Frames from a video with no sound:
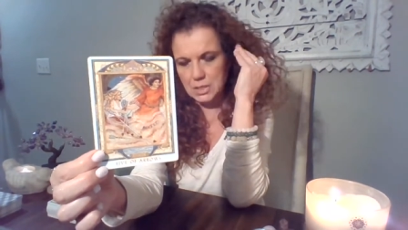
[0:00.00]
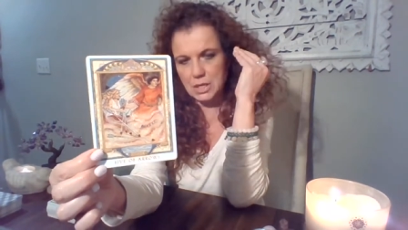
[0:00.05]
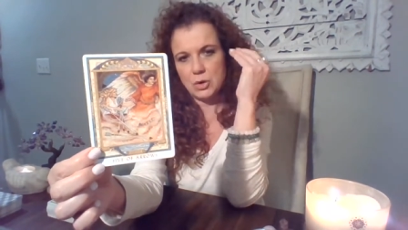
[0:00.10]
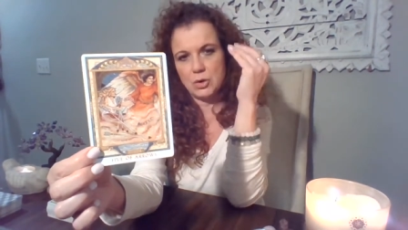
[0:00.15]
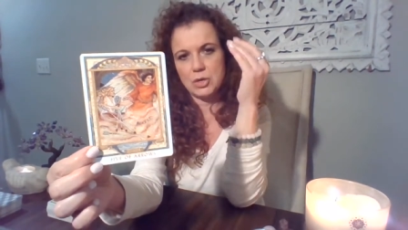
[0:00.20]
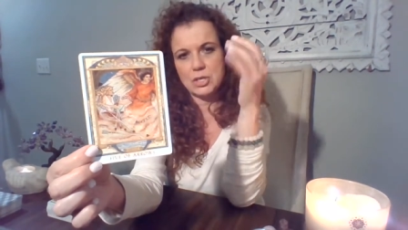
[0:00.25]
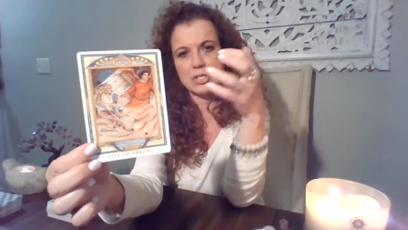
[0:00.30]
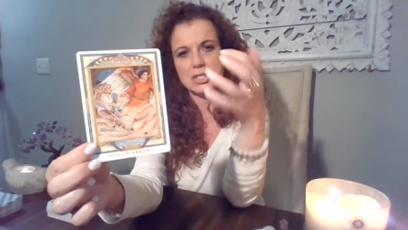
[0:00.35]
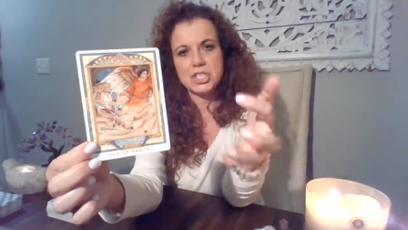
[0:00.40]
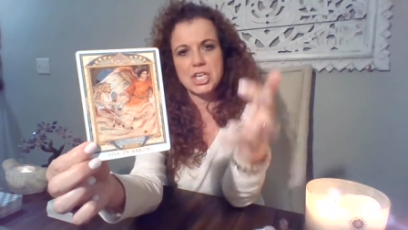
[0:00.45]

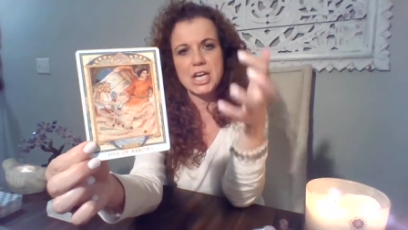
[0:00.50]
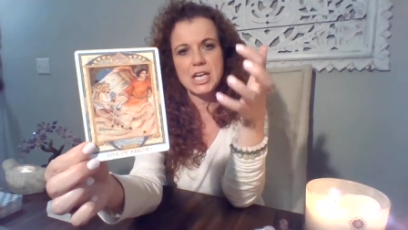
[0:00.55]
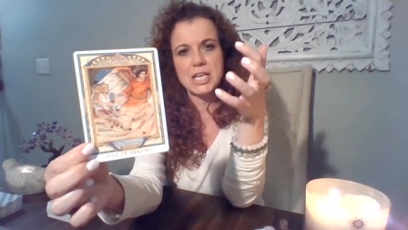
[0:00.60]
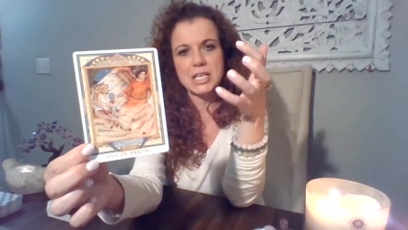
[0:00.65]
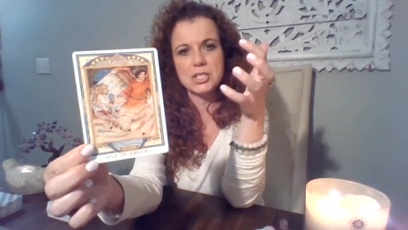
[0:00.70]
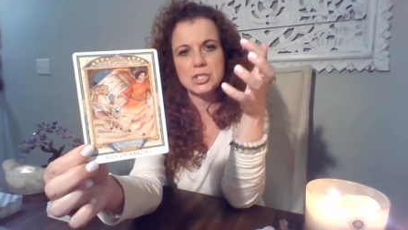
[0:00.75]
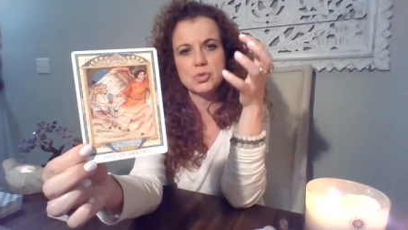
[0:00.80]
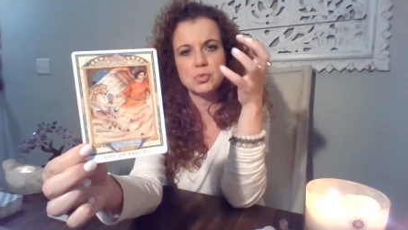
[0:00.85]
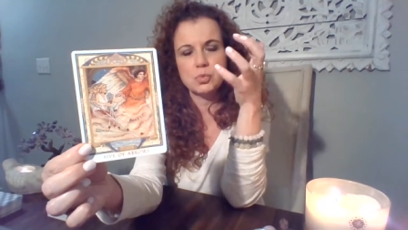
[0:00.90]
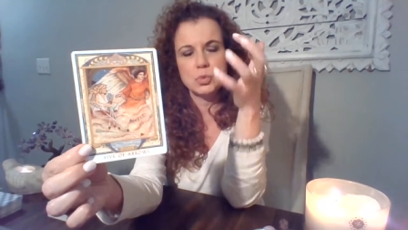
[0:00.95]

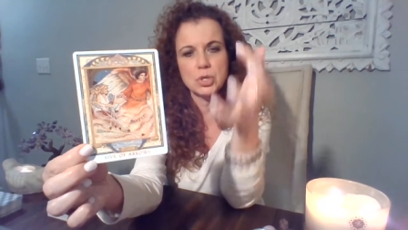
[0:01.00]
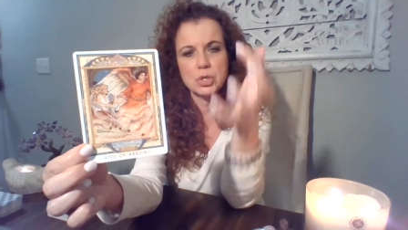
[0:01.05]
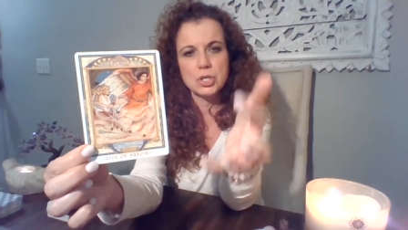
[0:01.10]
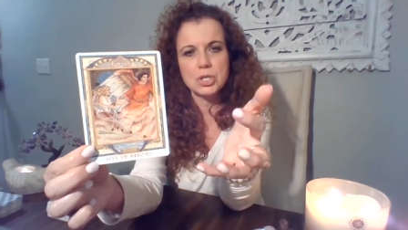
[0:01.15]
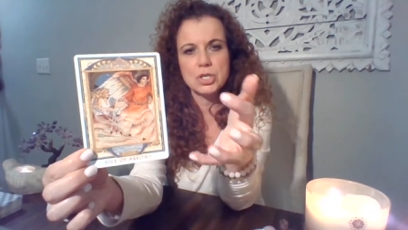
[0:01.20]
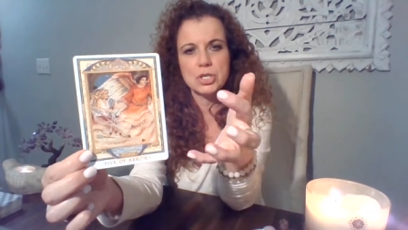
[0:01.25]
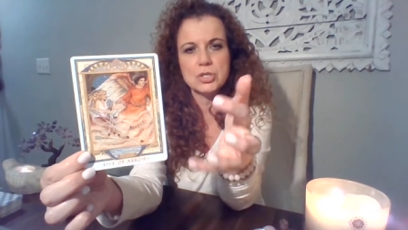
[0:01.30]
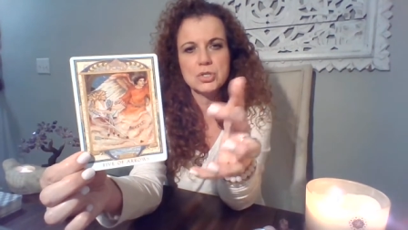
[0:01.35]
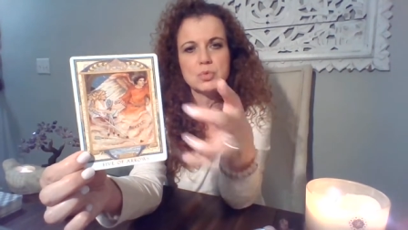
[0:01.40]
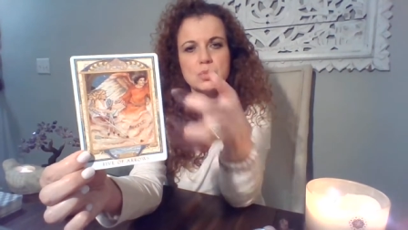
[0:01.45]
exchange
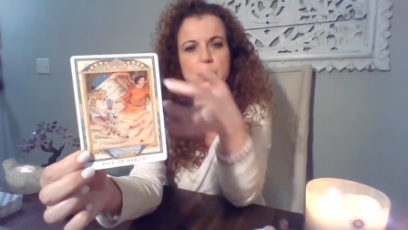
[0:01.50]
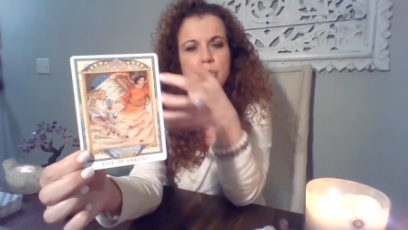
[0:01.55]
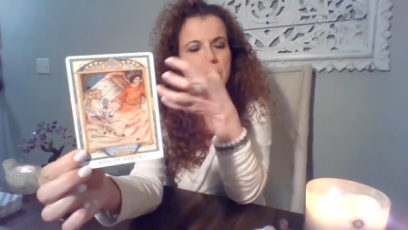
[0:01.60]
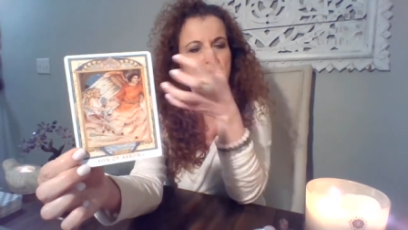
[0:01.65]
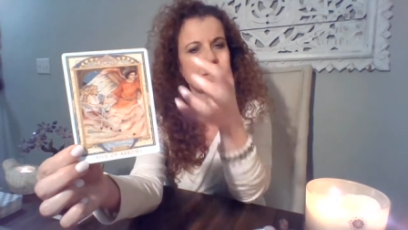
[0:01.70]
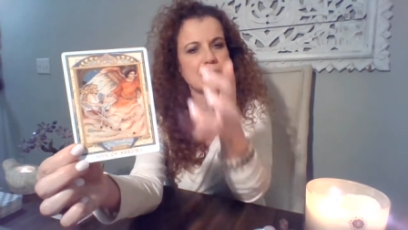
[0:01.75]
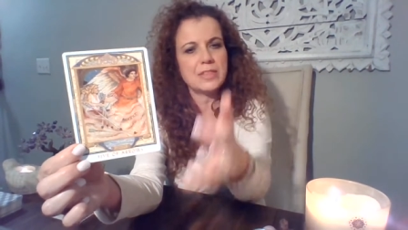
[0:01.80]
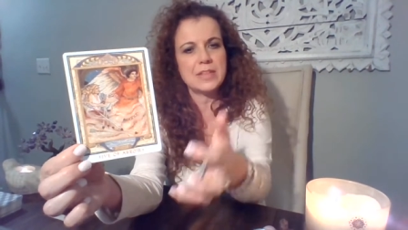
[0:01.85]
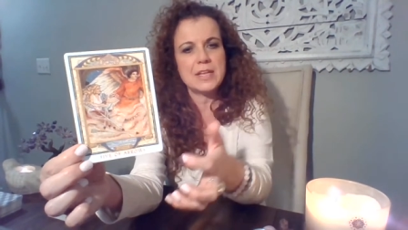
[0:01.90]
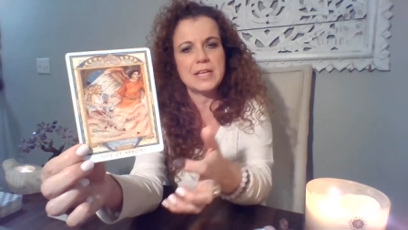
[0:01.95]
words,
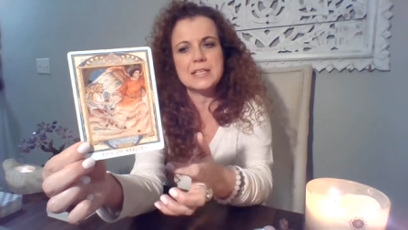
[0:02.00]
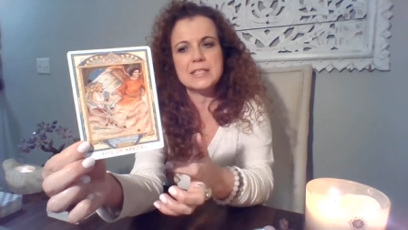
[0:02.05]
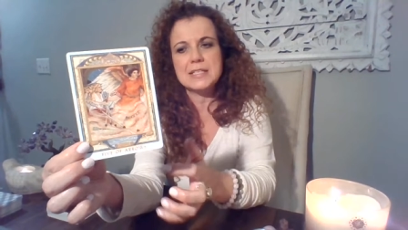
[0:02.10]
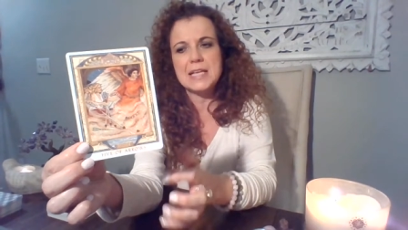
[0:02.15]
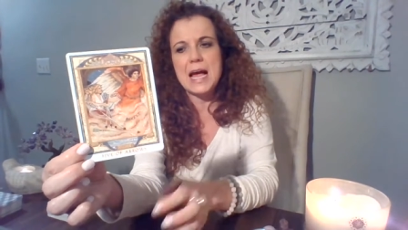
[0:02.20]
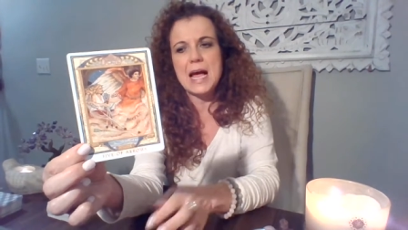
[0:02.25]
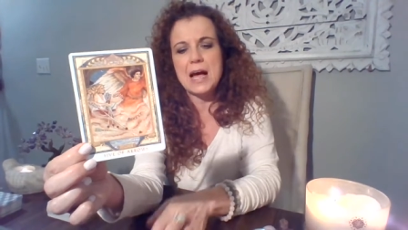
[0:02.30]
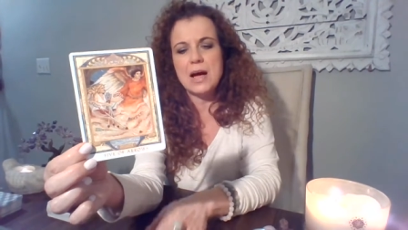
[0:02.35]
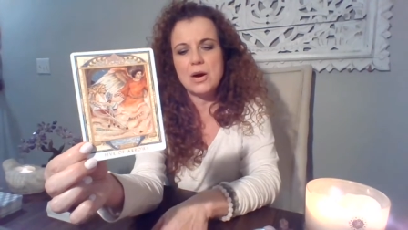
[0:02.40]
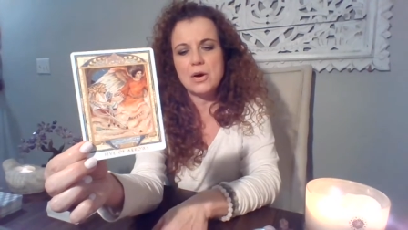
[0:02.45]
work things
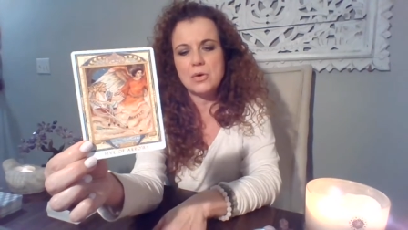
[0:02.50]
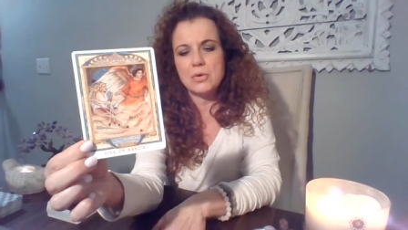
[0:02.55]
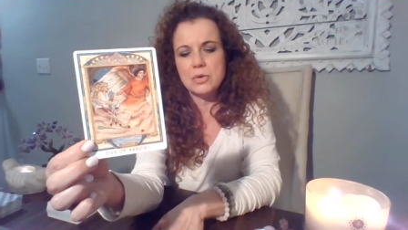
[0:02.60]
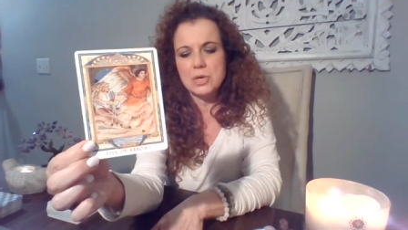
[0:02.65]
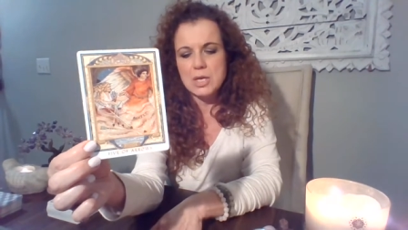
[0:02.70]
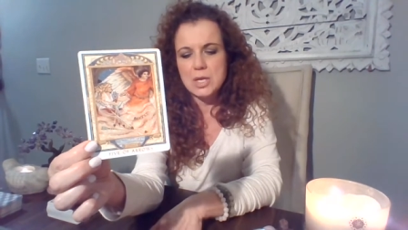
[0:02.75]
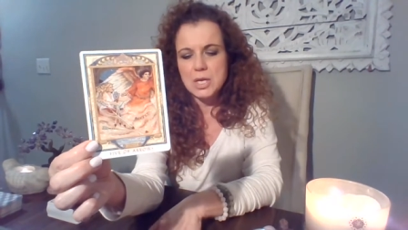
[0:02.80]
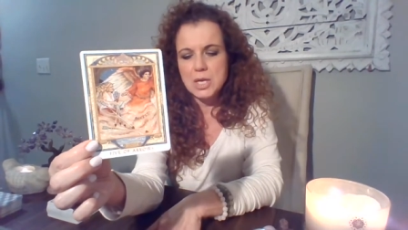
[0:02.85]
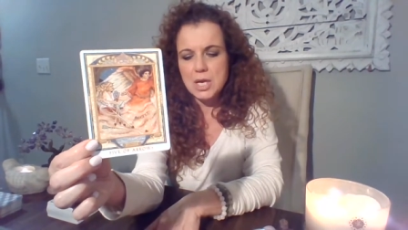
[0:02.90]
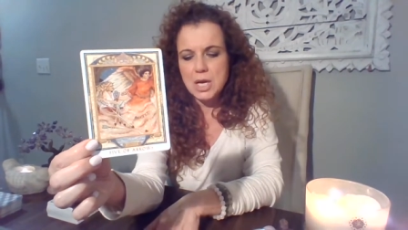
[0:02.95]
out.